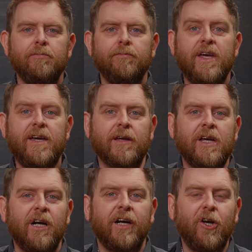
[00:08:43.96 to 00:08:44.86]
There,
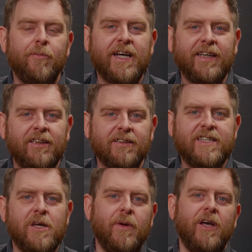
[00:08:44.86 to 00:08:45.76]
I hope that little
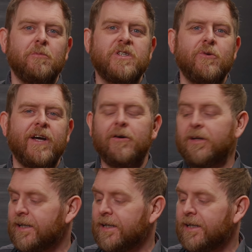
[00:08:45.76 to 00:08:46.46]
tip helps you out.